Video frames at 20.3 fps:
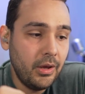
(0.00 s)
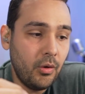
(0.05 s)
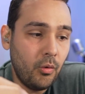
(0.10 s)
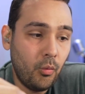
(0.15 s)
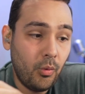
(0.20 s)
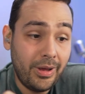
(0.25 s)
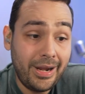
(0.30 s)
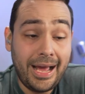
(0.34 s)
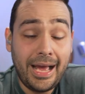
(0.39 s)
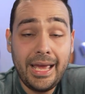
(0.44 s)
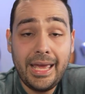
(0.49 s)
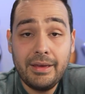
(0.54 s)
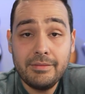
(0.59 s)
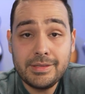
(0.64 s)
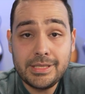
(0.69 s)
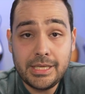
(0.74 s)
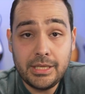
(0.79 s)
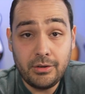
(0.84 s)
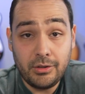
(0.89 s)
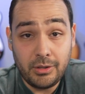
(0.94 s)
What I have
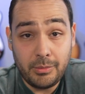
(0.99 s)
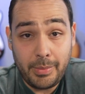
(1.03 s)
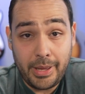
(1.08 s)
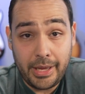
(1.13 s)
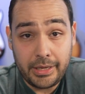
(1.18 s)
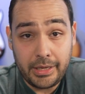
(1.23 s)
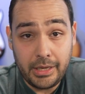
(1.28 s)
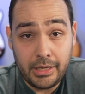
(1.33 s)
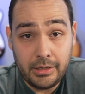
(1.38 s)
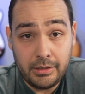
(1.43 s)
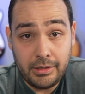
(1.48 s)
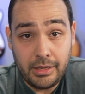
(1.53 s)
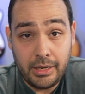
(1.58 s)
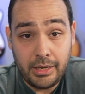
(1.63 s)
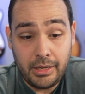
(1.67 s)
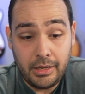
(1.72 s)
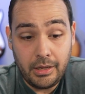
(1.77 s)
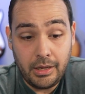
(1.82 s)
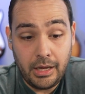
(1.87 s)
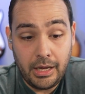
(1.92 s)
seen on the back end
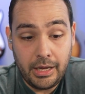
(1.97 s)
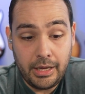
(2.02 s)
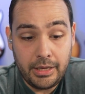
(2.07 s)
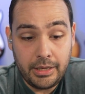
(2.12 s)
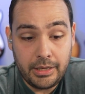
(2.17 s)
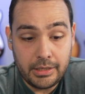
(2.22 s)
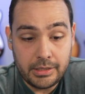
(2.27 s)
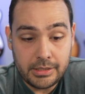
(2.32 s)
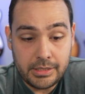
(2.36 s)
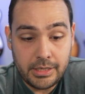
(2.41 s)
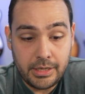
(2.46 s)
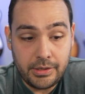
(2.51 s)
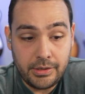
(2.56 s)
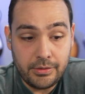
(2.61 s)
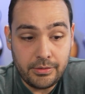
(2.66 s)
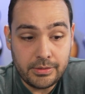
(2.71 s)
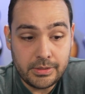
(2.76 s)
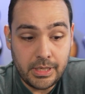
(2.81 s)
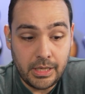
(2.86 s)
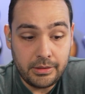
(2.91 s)
that I can tell
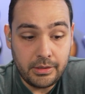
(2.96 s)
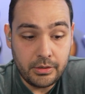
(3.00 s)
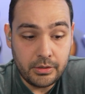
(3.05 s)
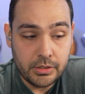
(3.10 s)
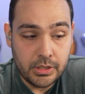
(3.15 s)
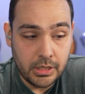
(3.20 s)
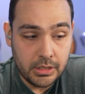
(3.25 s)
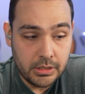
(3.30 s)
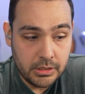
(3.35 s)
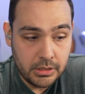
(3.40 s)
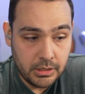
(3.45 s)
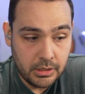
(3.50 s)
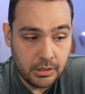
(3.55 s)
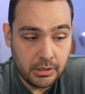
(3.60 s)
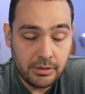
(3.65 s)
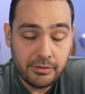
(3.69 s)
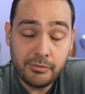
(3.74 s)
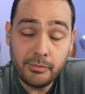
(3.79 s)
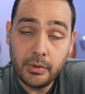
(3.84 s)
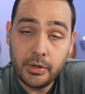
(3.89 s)
you is that there's a
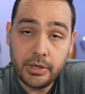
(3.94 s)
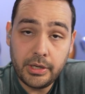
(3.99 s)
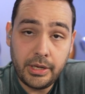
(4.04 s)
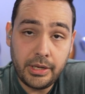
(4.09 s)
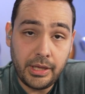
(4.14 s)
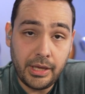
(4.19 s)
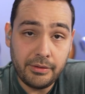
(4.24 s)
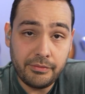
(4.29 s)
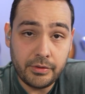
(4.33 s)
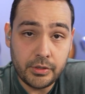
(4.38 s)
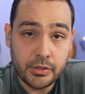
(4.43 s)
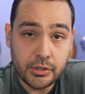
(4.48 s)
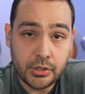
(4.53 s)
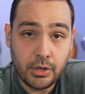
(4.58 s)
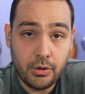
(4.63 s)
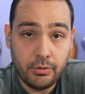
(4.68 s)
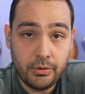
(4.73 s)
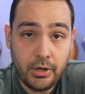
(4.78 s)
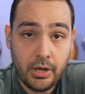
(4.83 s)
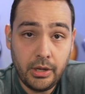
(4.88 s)
ton of marketing efforts
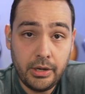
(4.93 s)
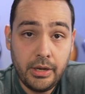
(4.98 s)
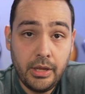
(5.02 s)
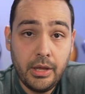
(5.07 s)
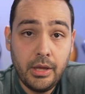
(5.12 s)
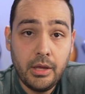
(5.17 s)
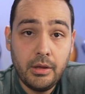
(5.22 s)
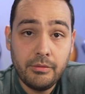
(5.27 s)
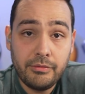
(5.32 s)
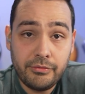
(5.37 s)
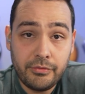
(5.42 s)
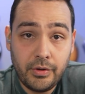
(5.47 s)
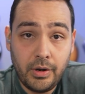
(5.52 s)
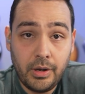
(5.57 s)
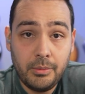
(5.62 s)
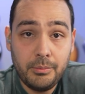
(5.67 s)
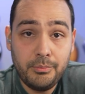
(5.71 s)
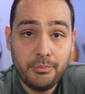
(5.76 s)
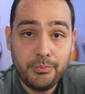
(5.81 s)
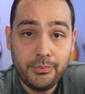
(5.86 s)
going on
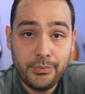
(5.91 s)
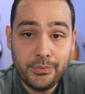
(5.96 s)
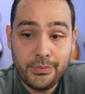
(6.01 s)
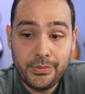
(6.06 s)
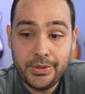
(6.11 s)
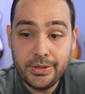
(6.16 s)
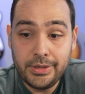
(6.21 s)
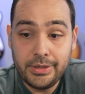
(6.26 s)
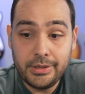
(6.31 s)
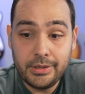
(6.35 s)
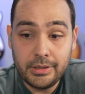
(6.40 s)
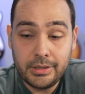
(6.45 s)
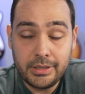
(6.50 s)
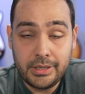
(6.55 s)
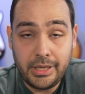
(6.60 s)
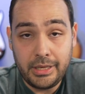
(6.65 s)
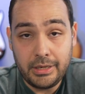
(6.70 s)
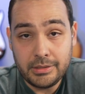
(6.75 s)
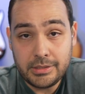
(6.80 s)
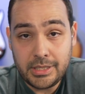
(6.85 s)
from the
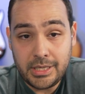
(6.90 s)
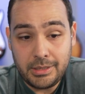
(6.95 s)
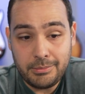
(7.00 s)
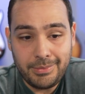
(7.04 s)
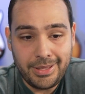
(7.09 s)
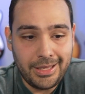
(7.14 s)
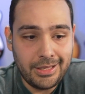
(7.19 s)
Kadena team.